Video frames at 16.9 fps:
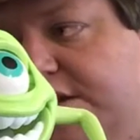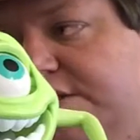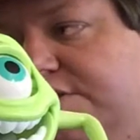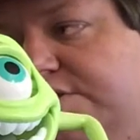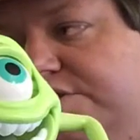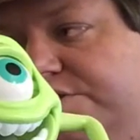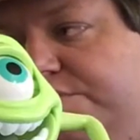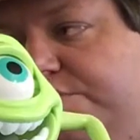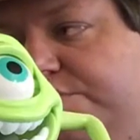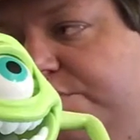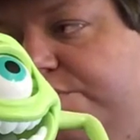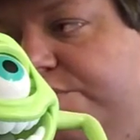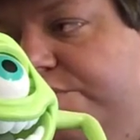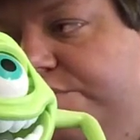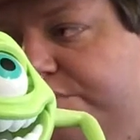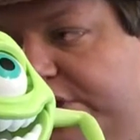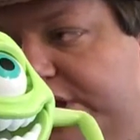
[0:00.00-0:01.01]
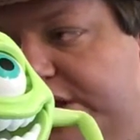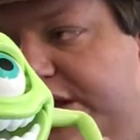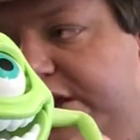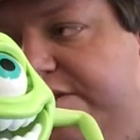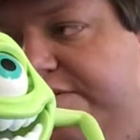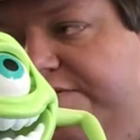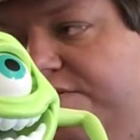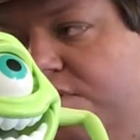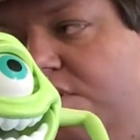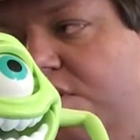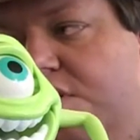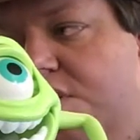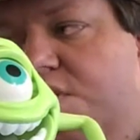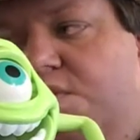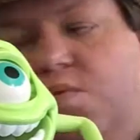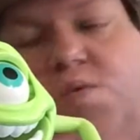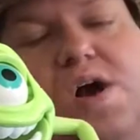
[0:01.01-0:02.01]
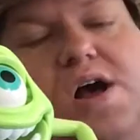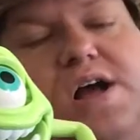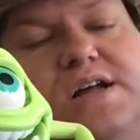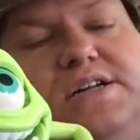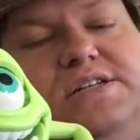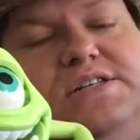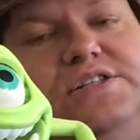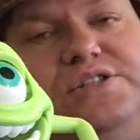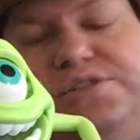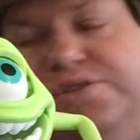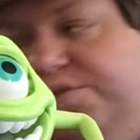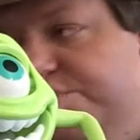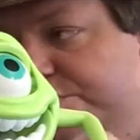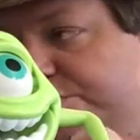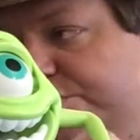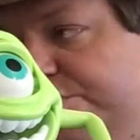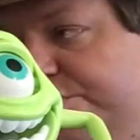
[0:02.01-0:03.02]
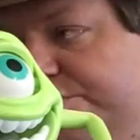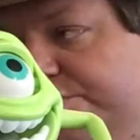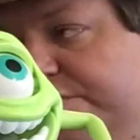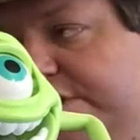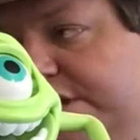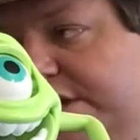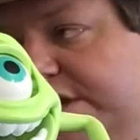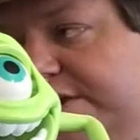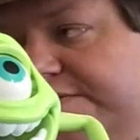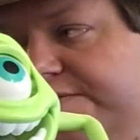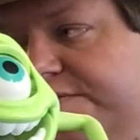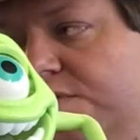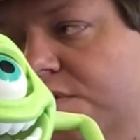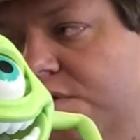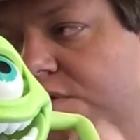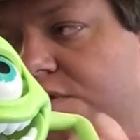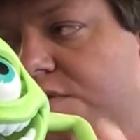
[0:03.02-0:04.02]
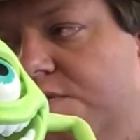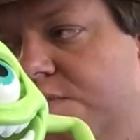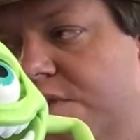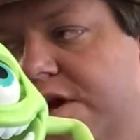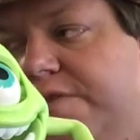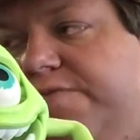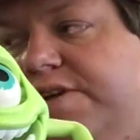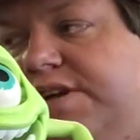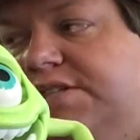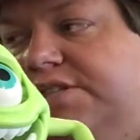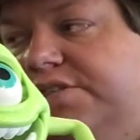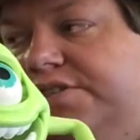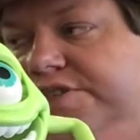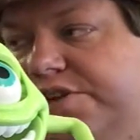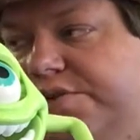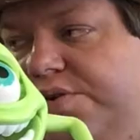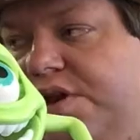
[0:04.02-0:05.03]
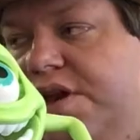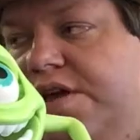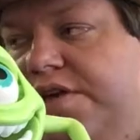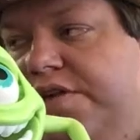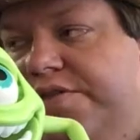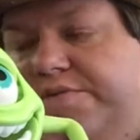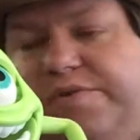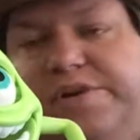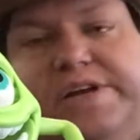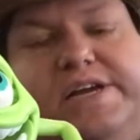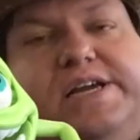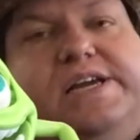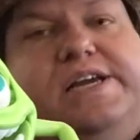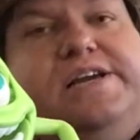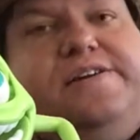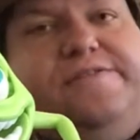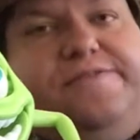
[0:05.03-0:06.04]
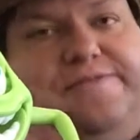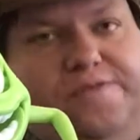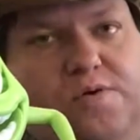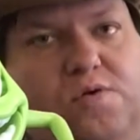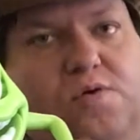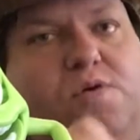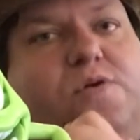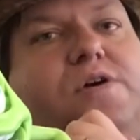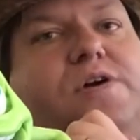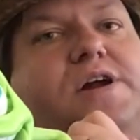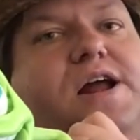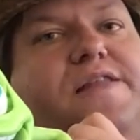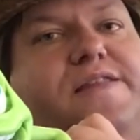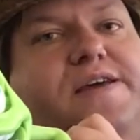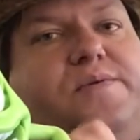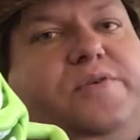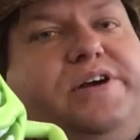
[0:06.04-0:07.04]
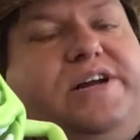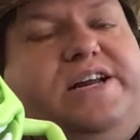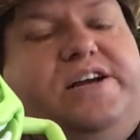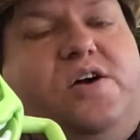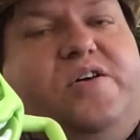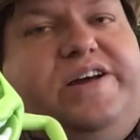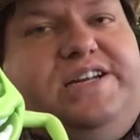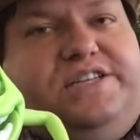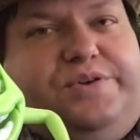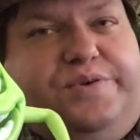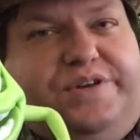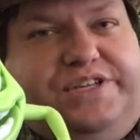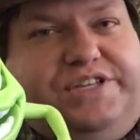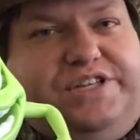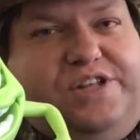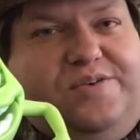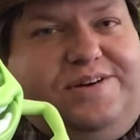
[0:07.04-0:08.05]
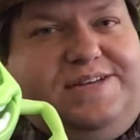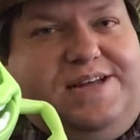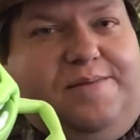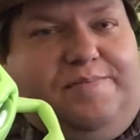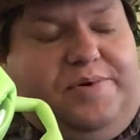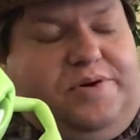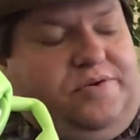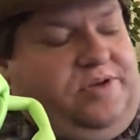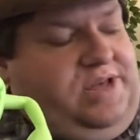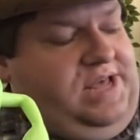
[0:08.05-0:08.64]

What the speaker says: 2, 3, 4. 1, 2, 3, 4. 1. Rest. 2, 3, 4. And then we're going to go into a slower tempo